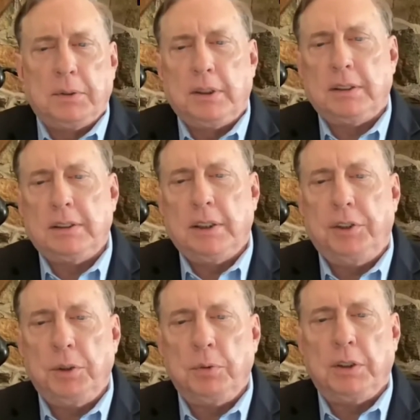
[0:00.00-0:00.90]
Well, if
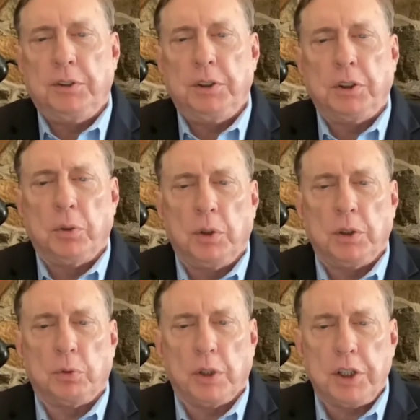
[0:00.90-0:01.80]
you don't
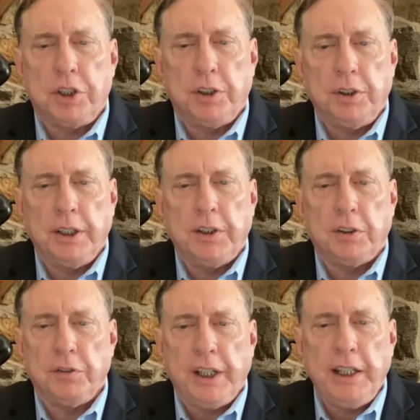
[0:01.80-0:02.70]
want Russia to
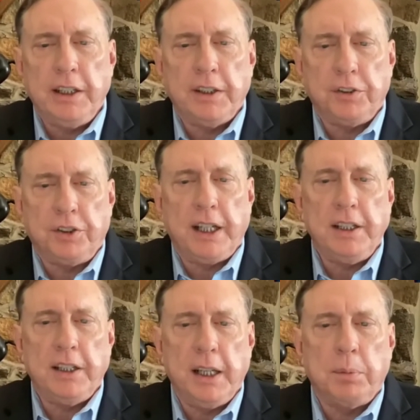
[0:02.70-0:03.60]
intervene in a
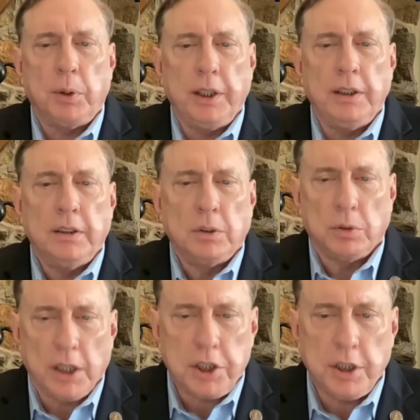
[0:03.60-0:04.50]
state neighboring
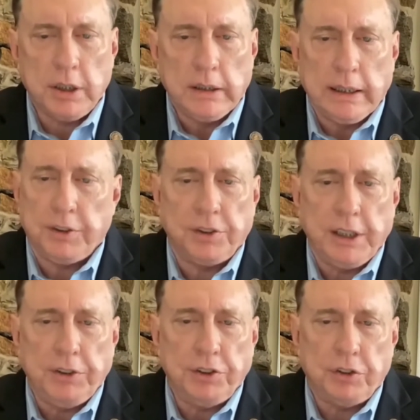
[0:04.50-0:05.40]
Russia, that's an
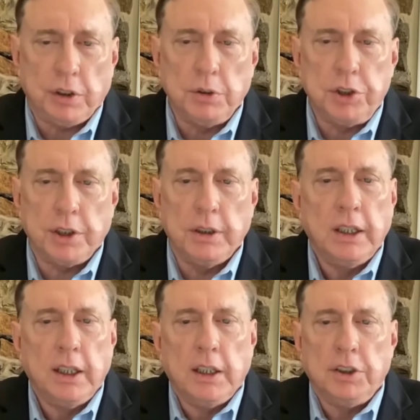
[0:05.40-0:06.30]
easy solution.
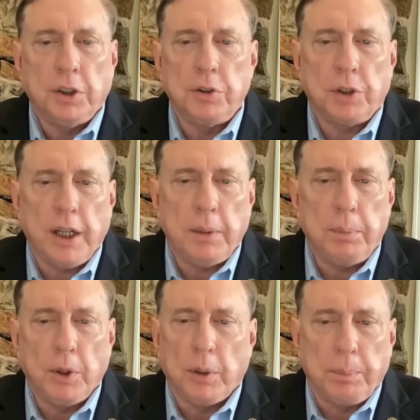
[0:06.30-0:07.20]
Don't try to
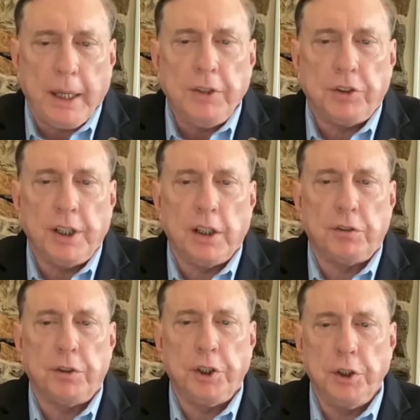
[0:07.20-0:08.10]
build a base there
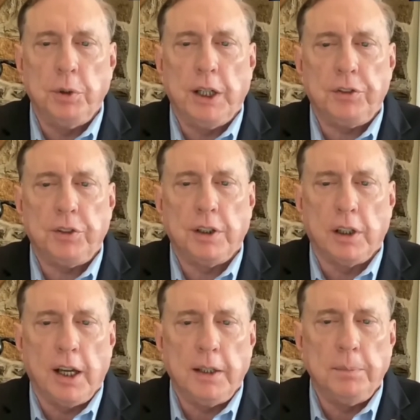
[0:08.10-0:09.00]
for U.S. and
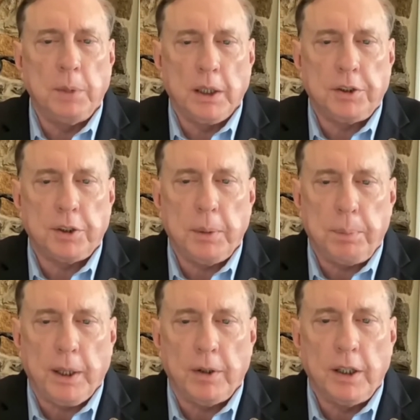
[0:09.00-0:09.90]
allied military
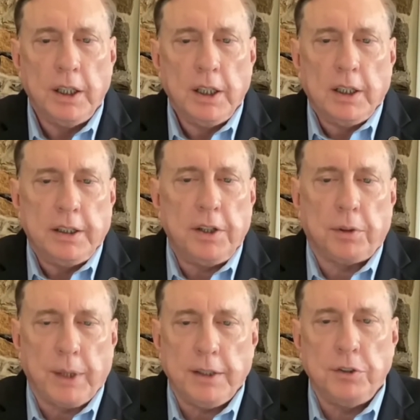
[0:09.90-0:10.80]
power that
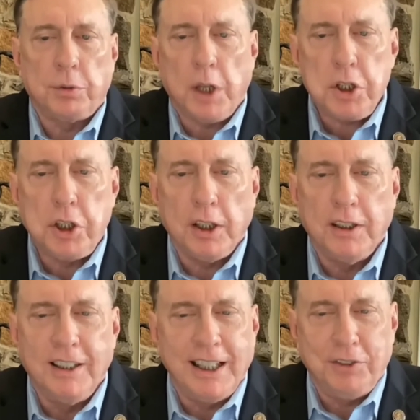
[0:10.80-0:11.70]
threatens Russia.
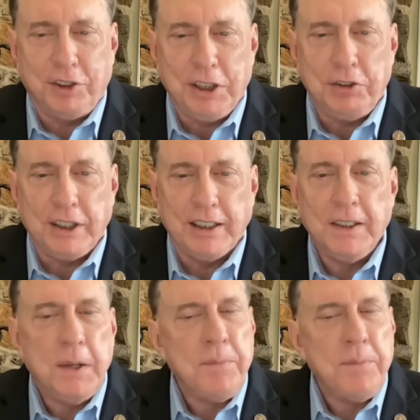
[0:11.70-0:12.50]
That's easy.